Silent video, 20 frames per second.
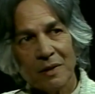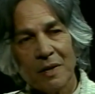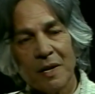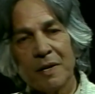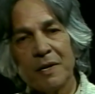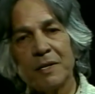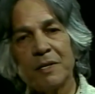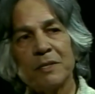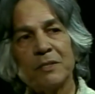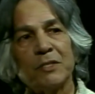
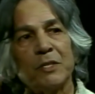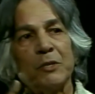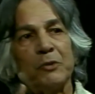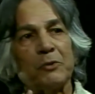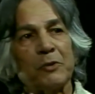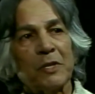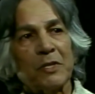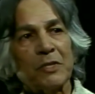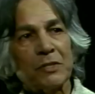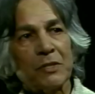and it is
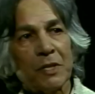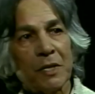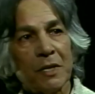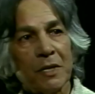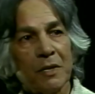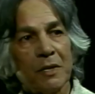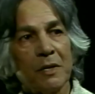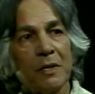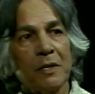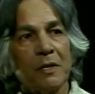
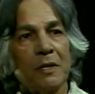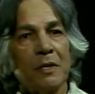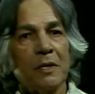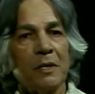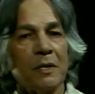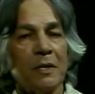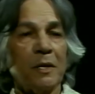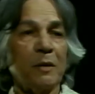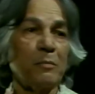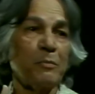interested
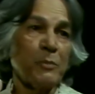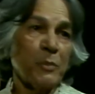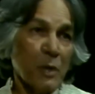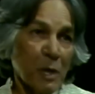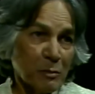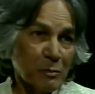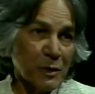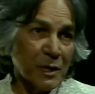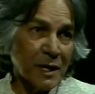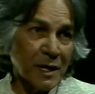in
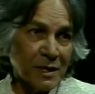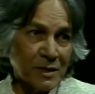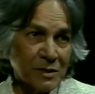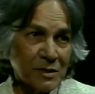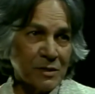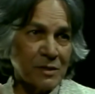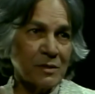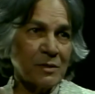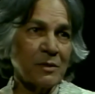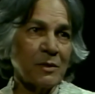
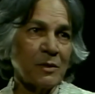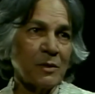permanence,